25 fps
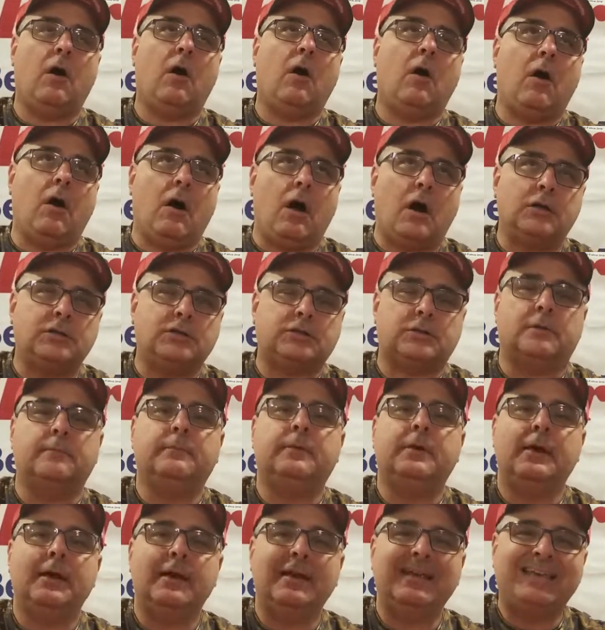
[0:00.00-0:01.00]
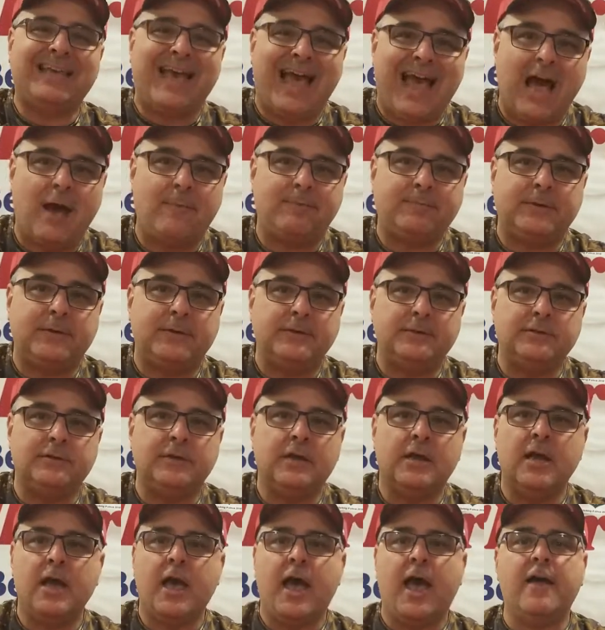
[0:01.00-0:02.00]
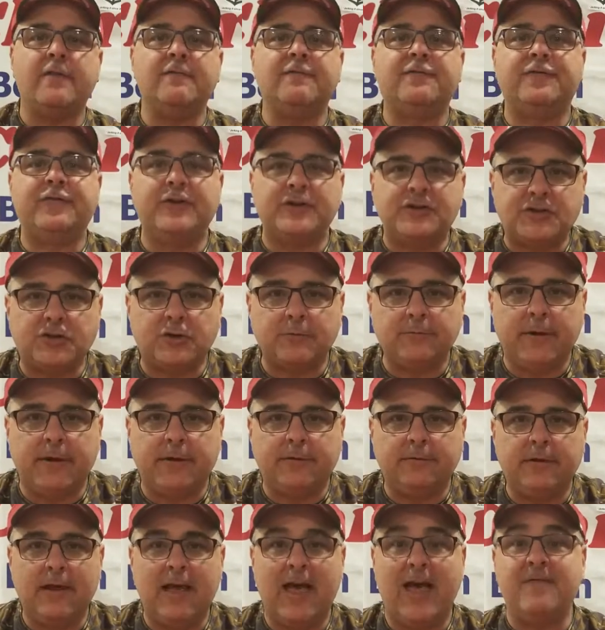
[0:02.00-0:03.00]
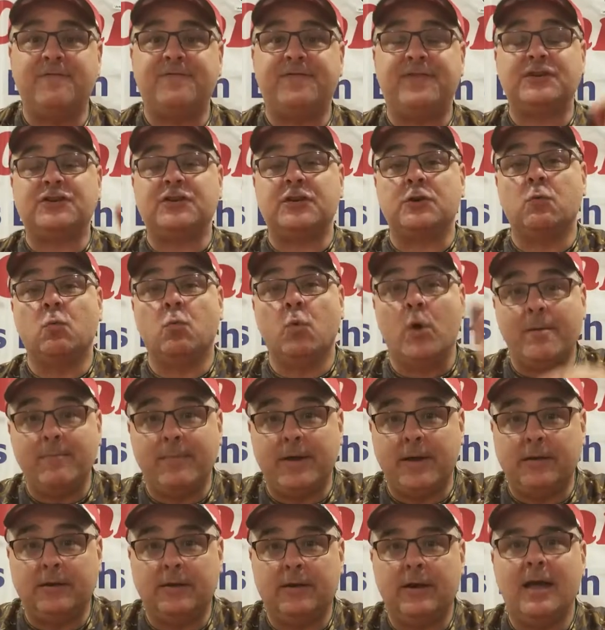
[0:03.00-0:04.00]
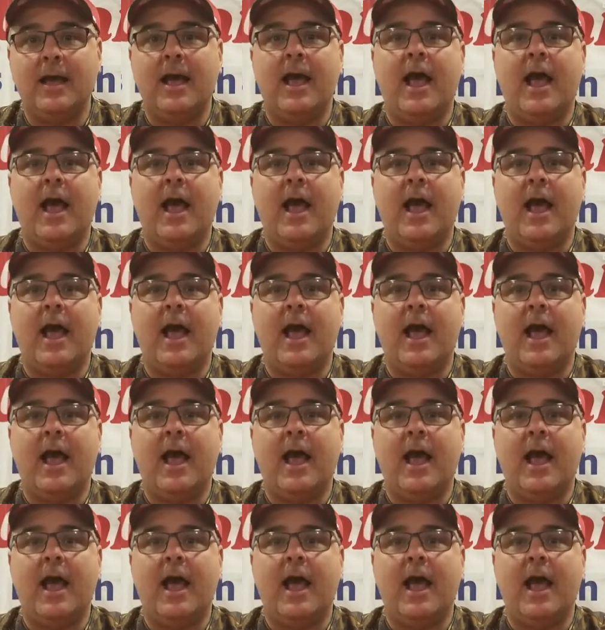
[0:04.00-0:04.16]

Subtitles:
awesome captains and fishermen and fishing women,